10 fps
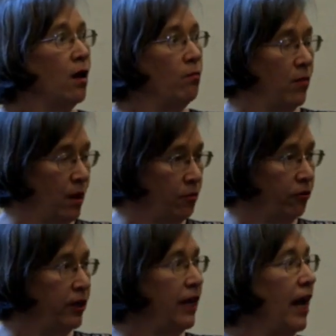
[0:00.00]

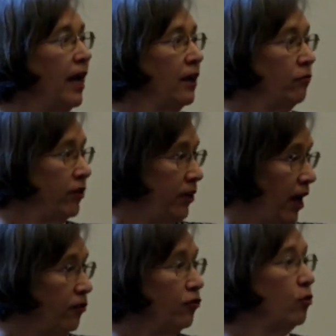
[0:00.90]
memory and
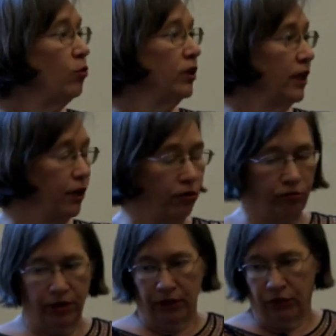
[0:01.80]
retention will
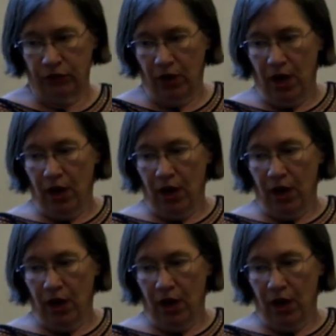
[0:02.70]
increase.